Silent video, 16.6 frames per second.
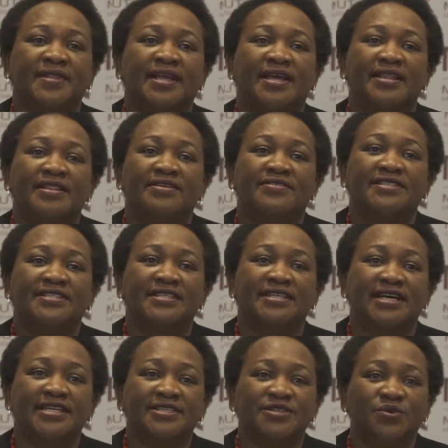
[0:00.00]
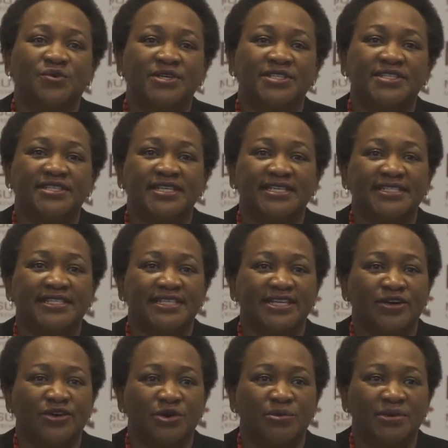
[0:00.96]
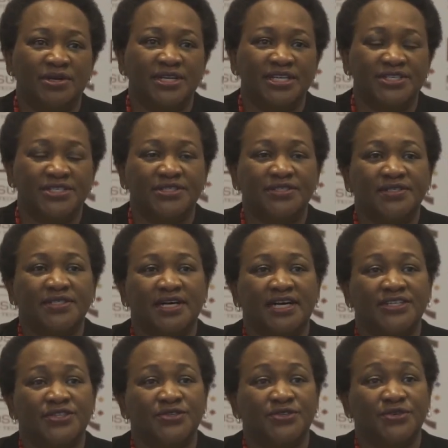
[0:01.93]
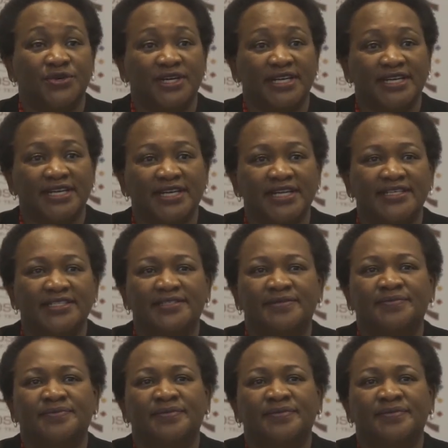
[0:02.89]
There is inadequate nursing accommodation at rural clinics,